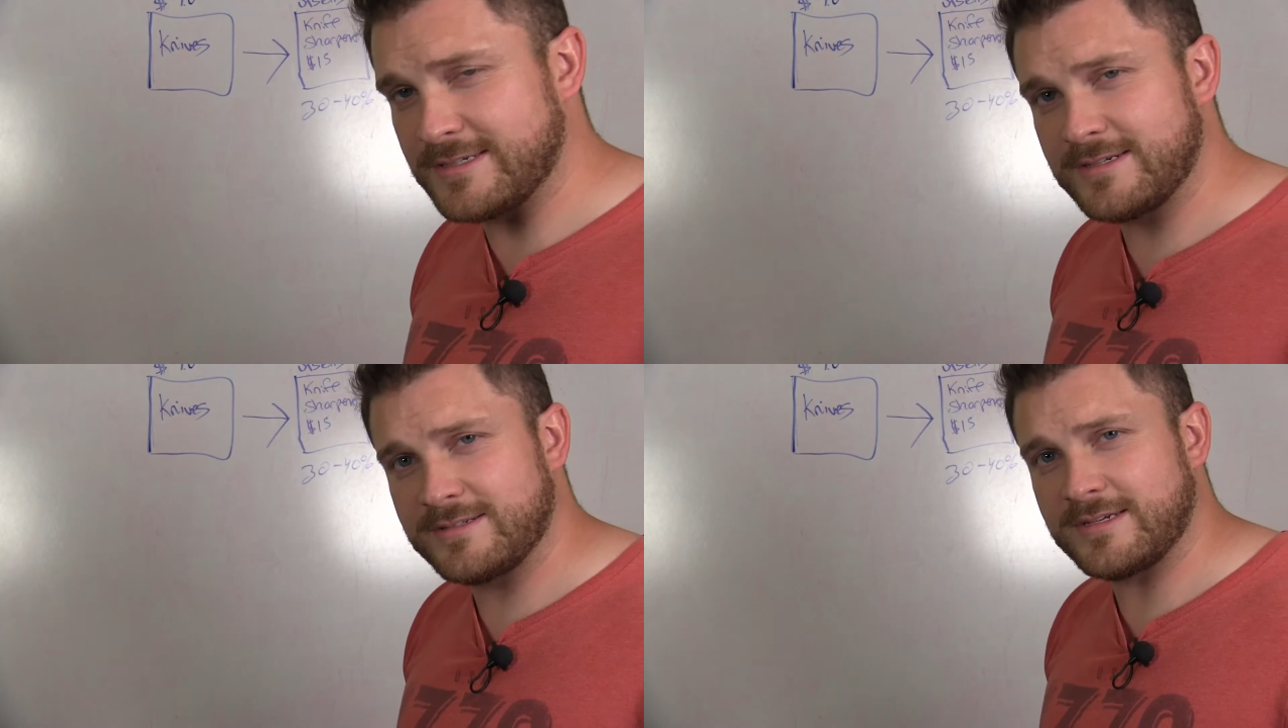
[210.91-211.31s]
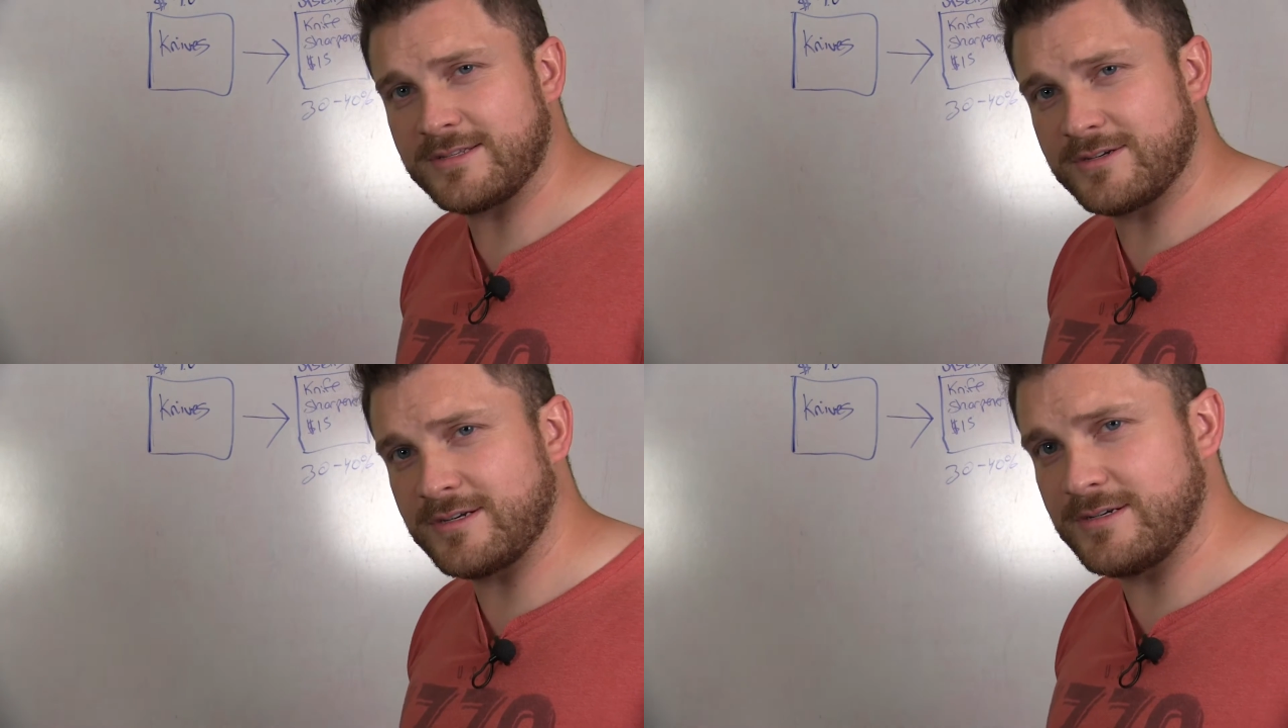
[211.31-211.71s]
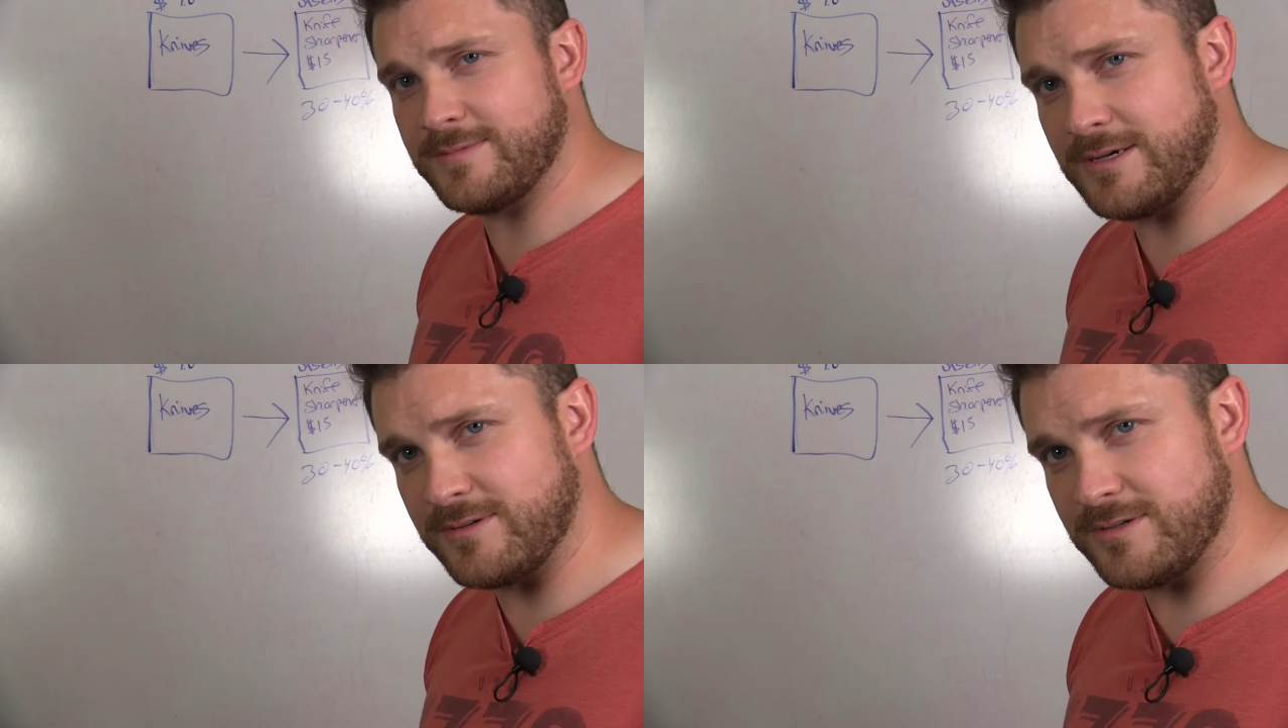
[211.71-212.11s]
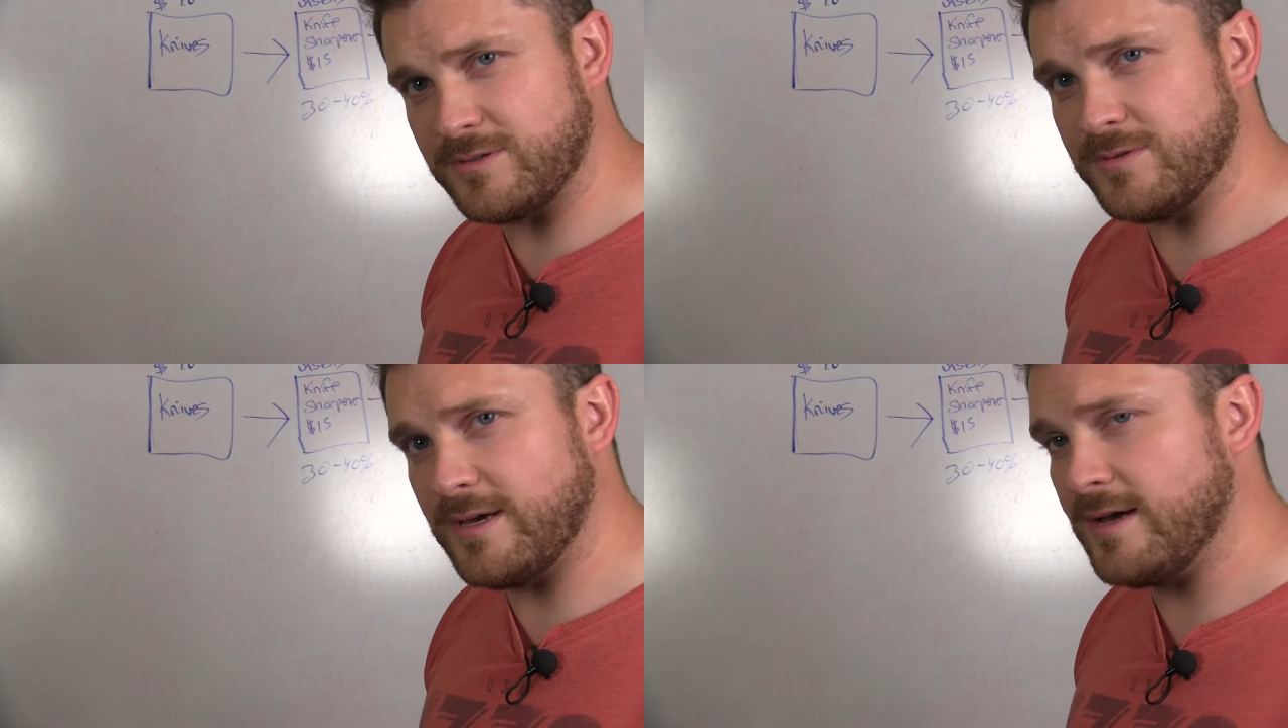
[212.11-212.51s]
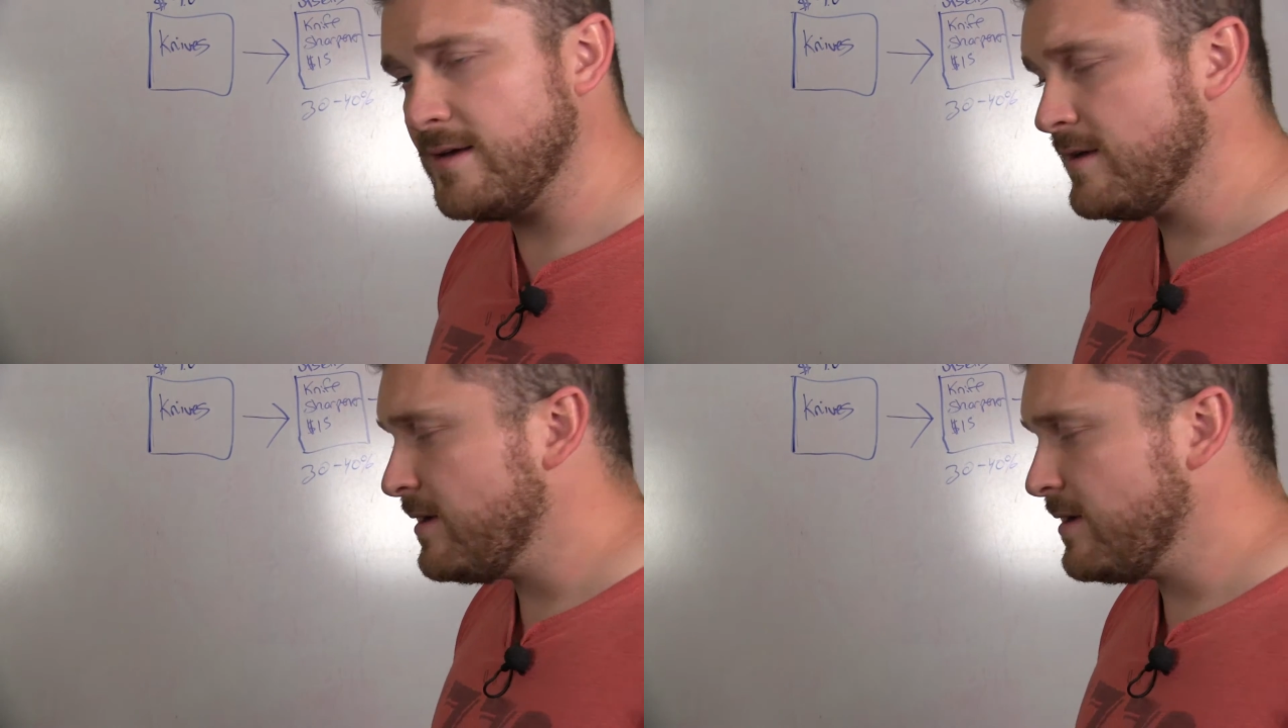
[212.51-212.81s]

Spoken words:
I don't think they're going to be able to do that.